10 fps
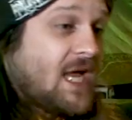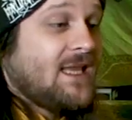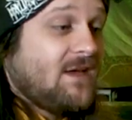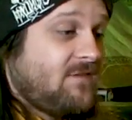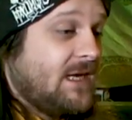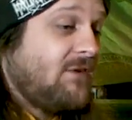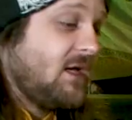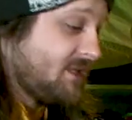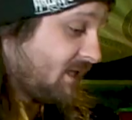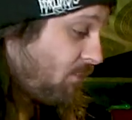sit there
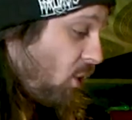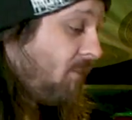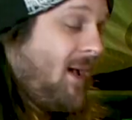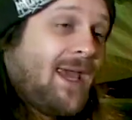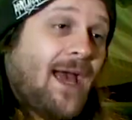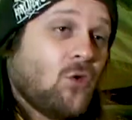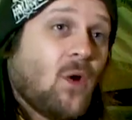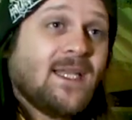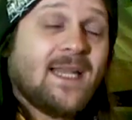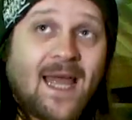forever till a point where I get
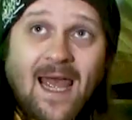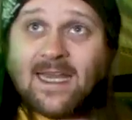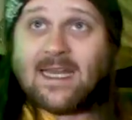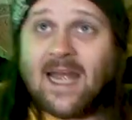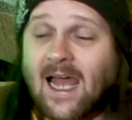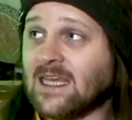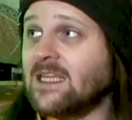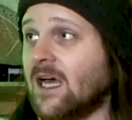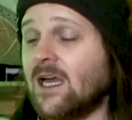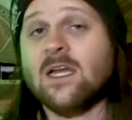annoyed at it and I
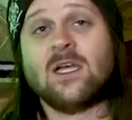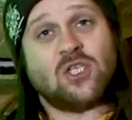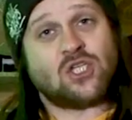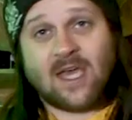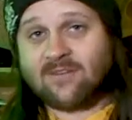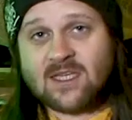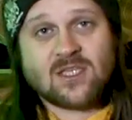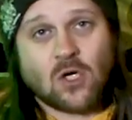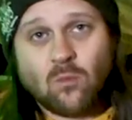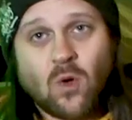either just give it
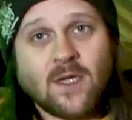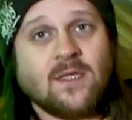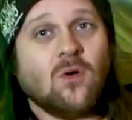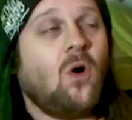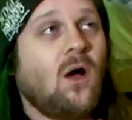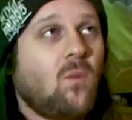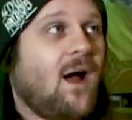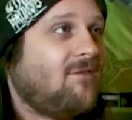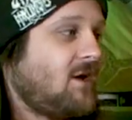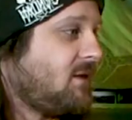to someone or whatever.